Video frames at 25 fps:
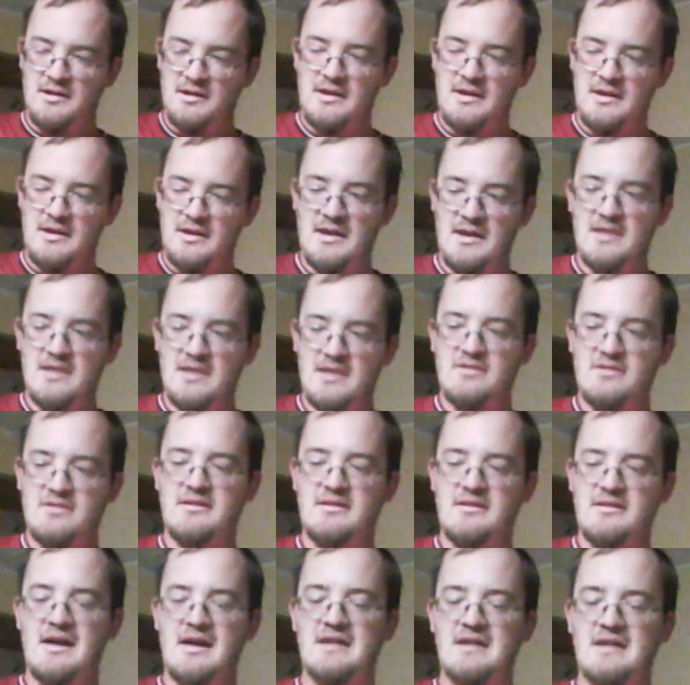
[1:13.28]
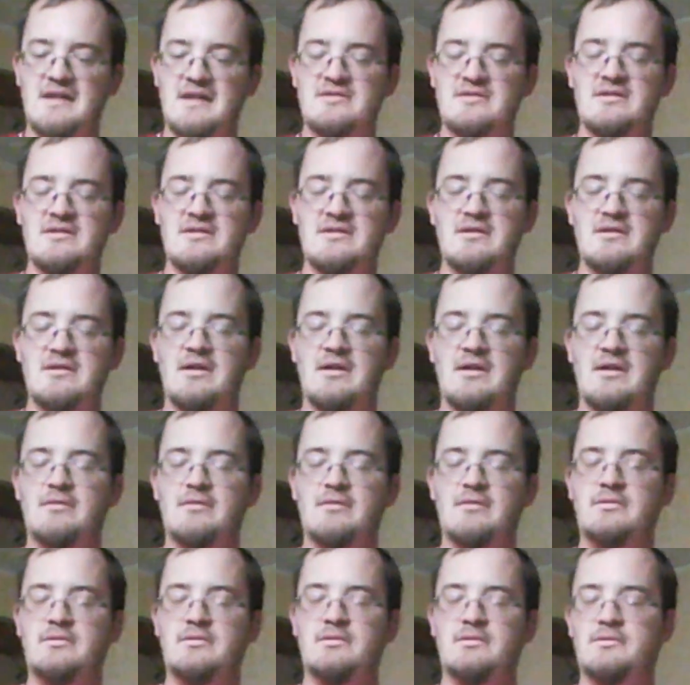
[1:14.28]
is that, you know,
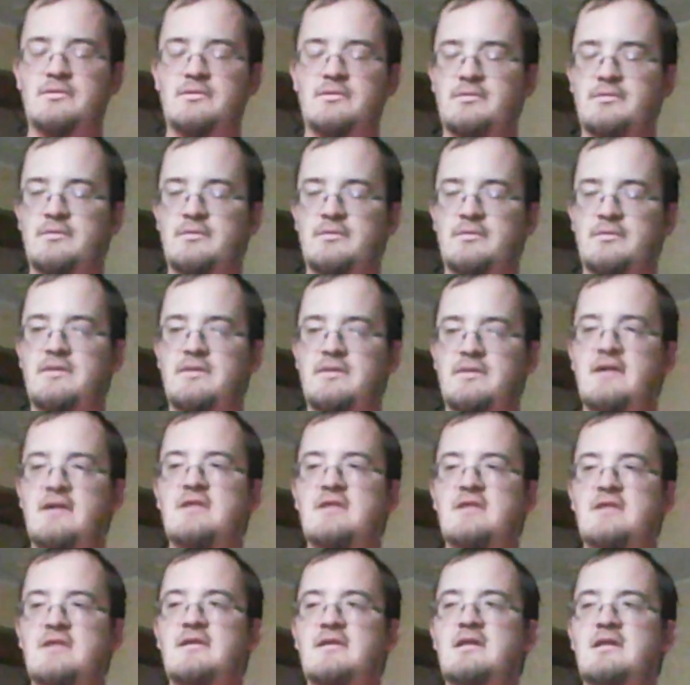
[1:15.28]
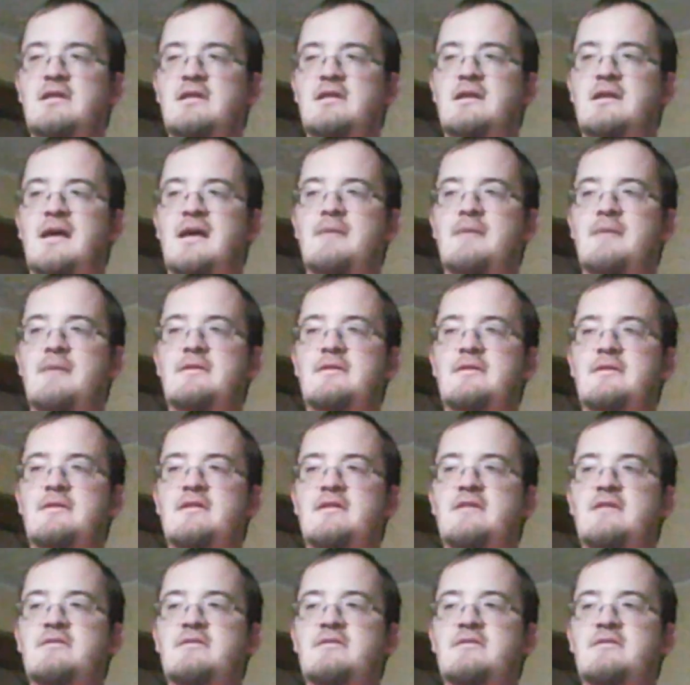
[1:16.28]
they couldn't do anything. Emma decides
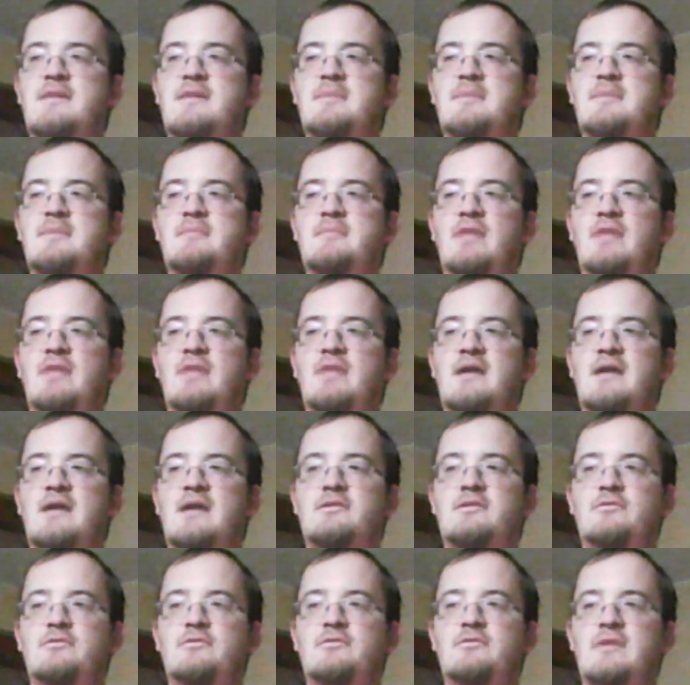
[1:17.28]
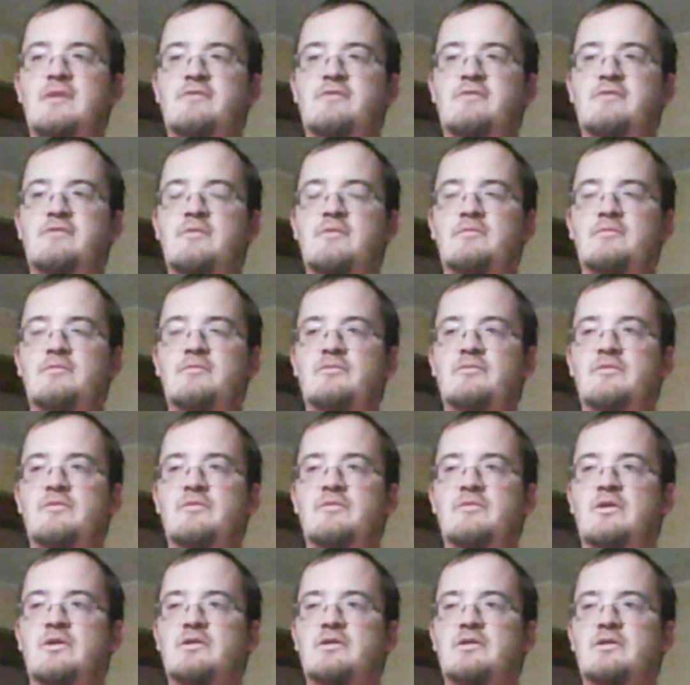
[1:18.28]
to step in and block Rick from
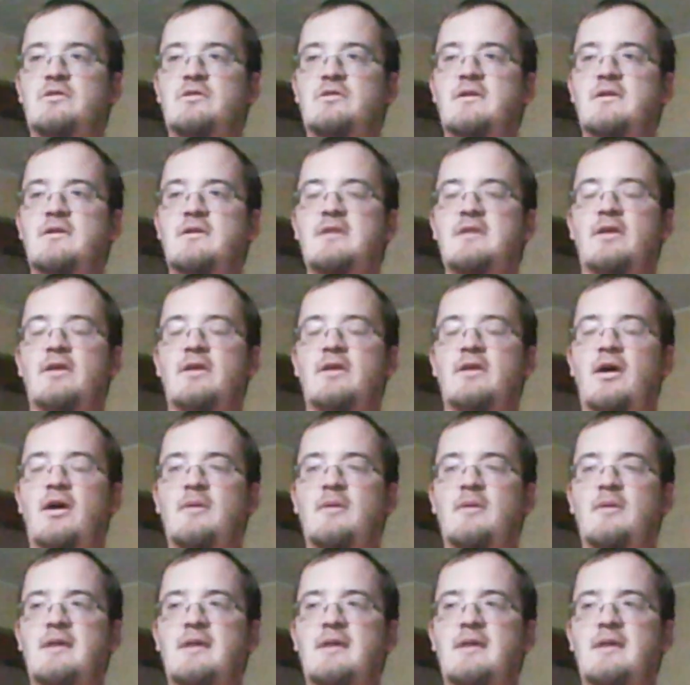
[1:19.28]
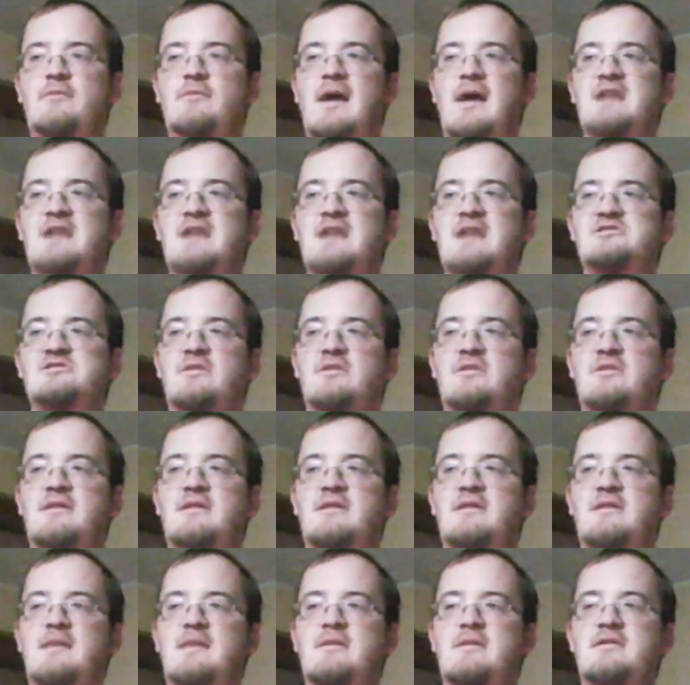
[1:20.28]
going down the hallway. Raj looks at
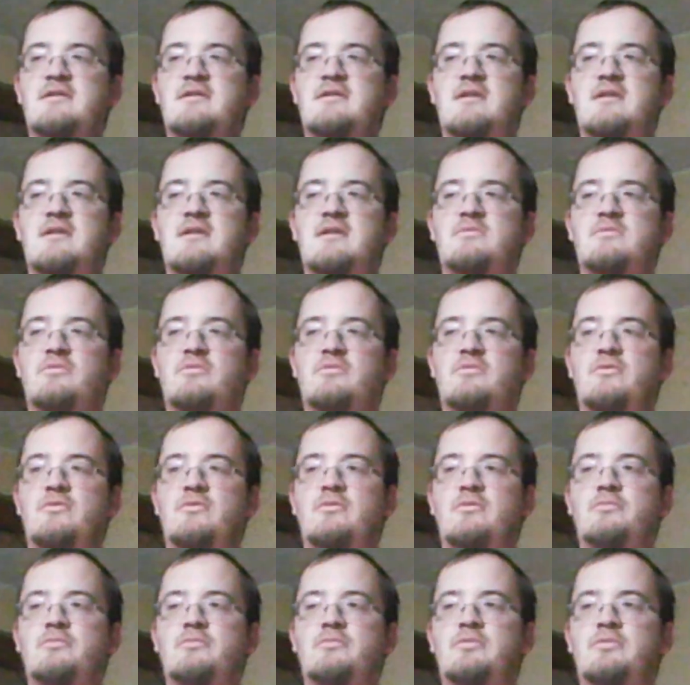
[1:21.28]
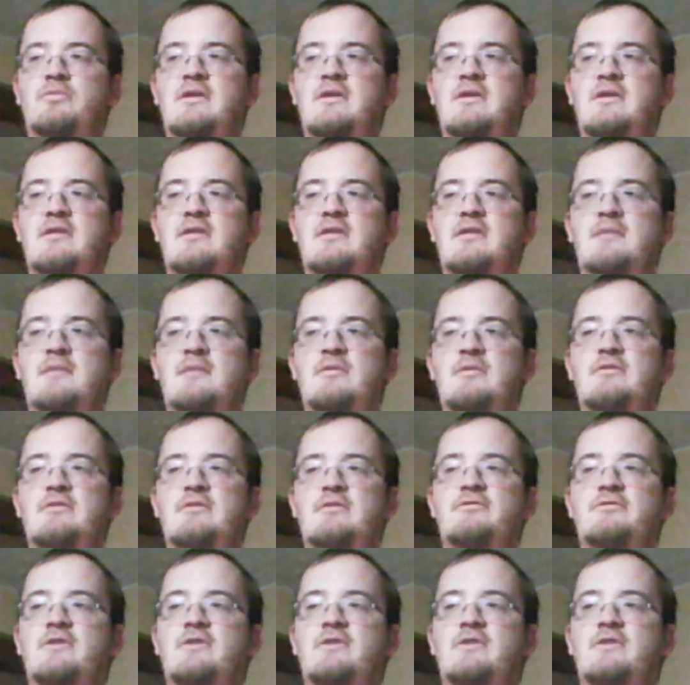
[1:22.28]
Emma and says, Please let him
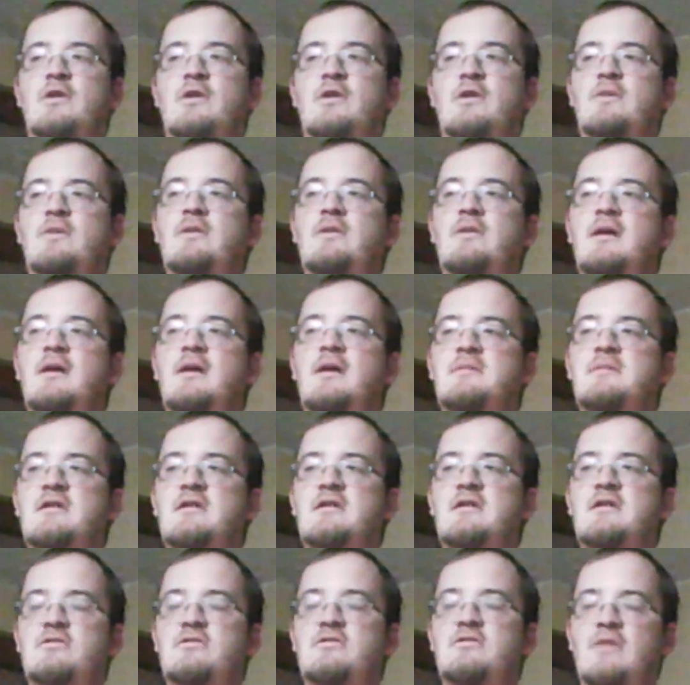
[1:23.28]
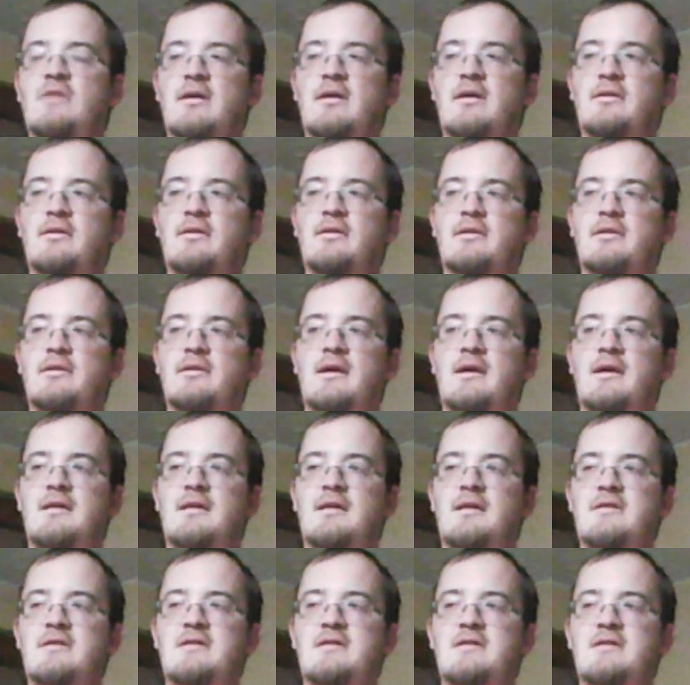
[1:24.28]
move. We don't want him at our school. This
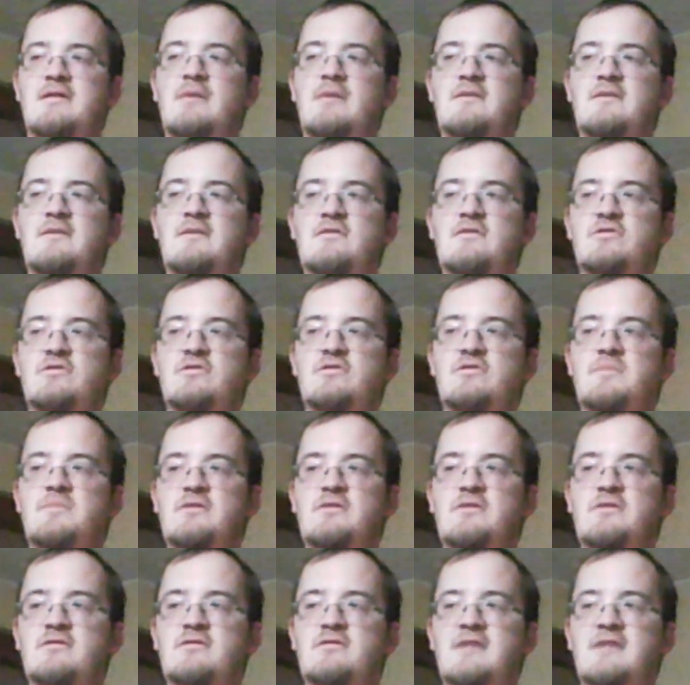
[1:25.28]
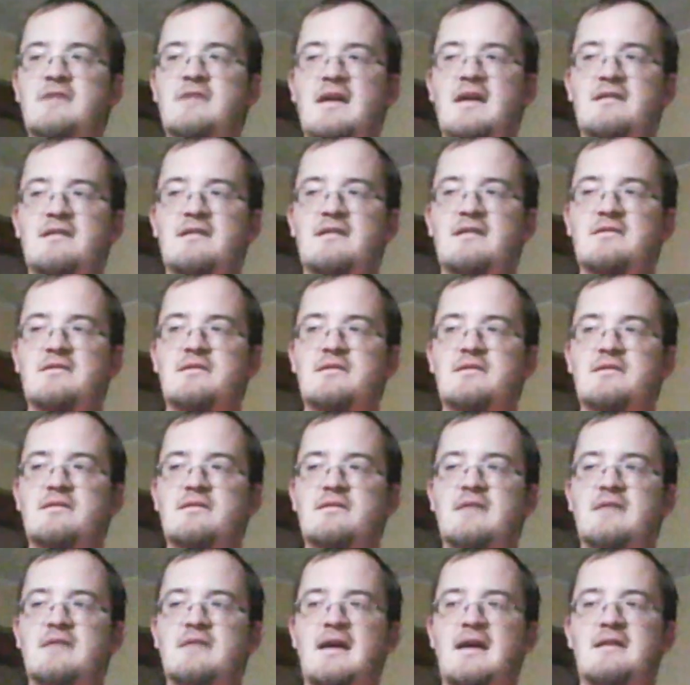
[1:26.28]
is not one of your stupid crusades
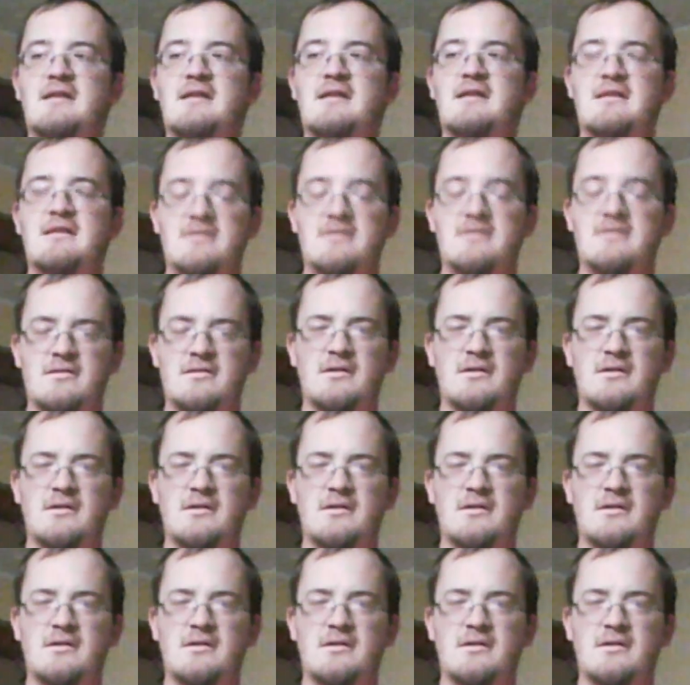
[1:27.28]
stay out of this.